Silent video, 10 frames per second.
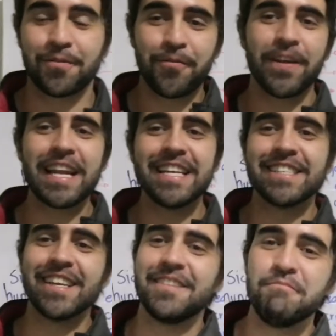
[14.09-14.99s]

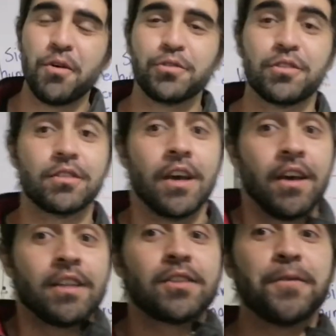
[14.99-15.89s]
Feelings and emotions.
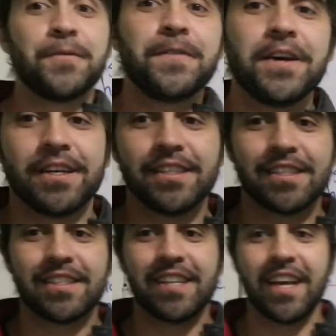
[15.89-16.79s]
So
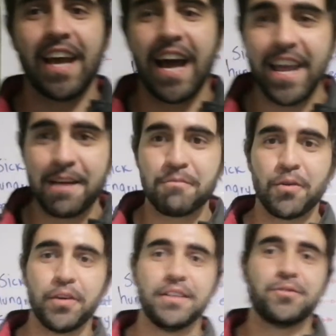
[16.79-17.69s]
first, I am
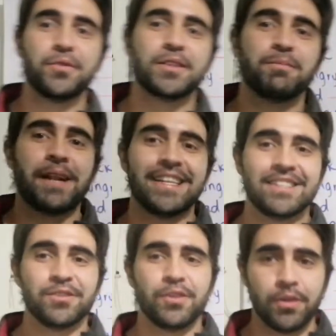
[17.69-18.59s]
going to explain
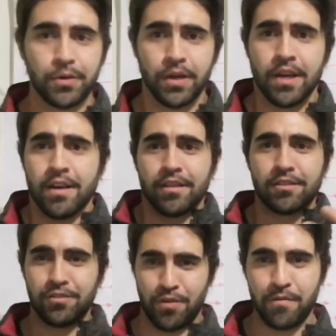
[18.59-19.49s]
to you
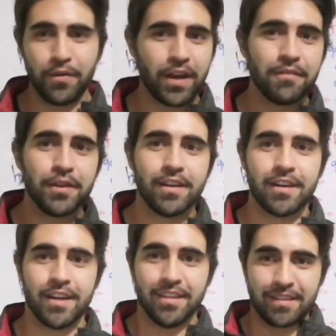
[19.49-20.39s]
some
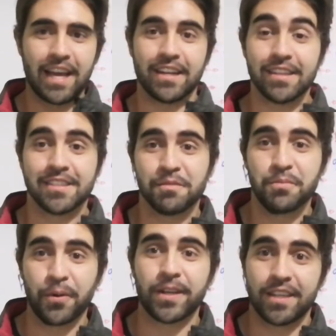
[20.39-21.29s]
vocabulary that is
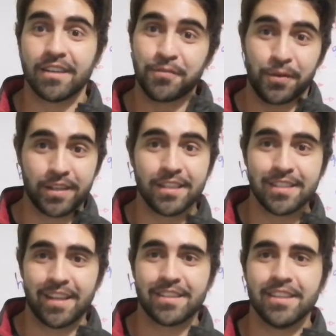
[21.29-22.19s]
important for
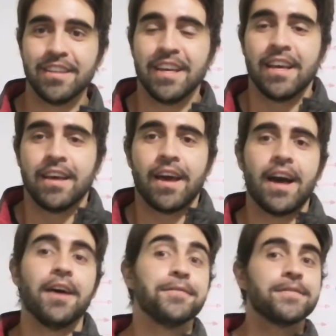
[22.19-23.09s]
this lesson.
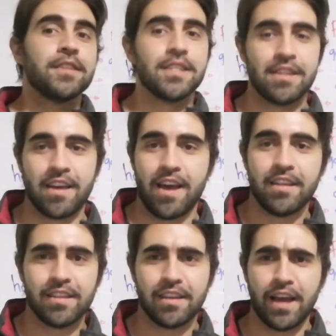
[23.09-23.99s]
After
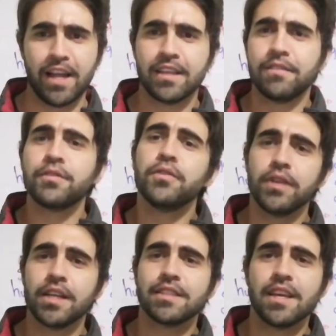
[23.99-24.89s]
that, I'll give you
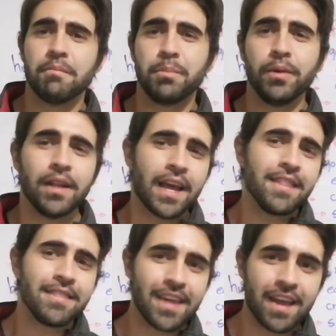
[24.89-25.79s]
an example,
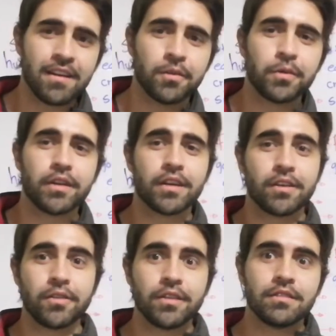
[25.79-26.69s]
and then we're
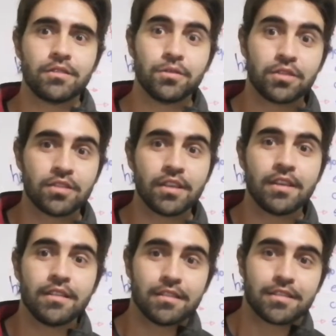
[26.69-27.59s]
going to
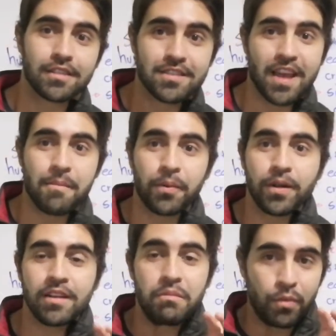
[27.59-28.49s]
see this
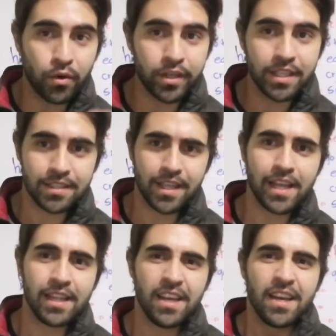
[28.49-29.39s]
example in more
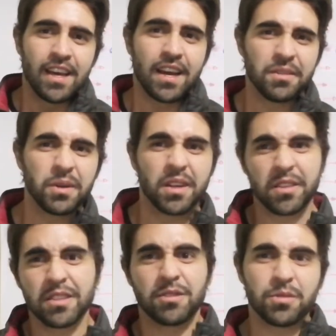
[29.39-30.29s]
detail, and we're
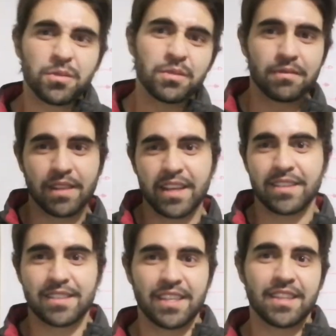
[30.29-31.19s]
going to
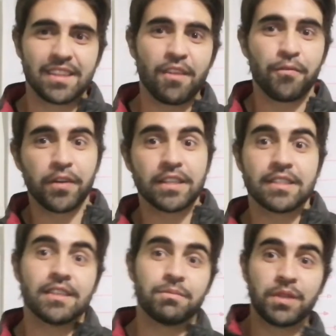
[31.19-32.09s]
see the
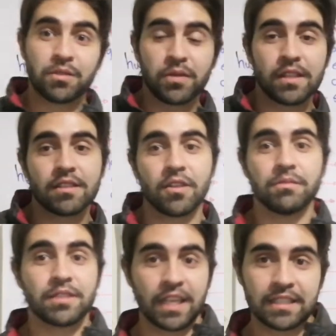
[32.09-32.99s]
differences between
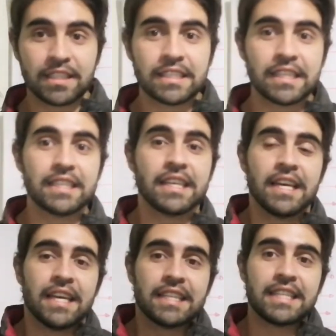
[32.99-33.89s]
some sentences
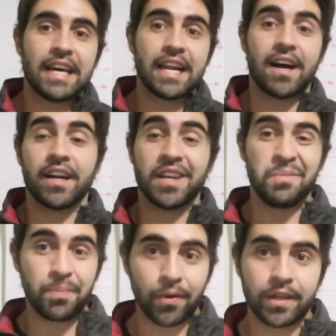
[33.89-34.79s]
that are
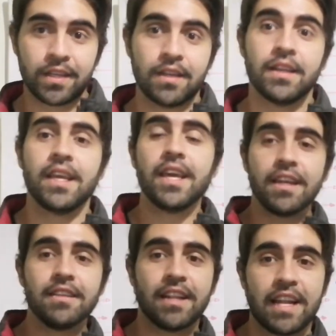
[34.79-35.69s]
important
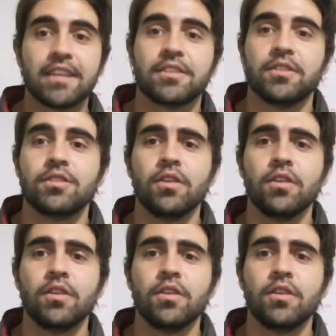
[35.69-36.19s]
in the lesson.